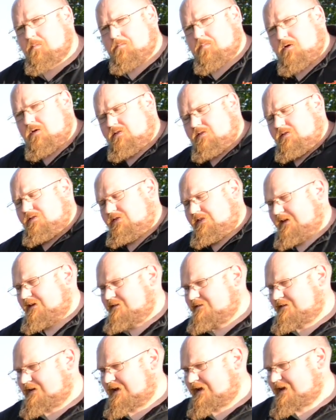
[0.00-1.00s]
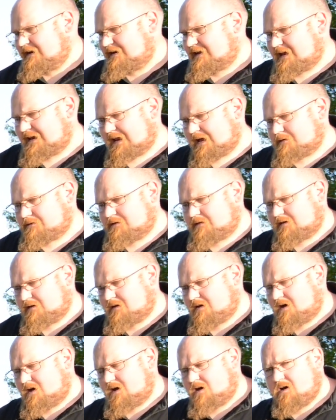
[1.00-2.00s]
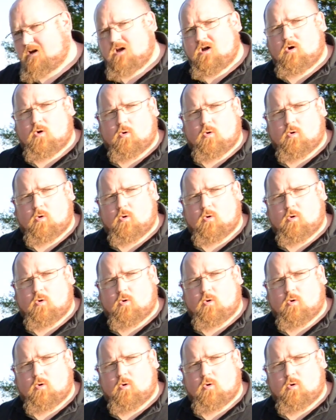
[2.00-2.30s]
putting things in and out of the car,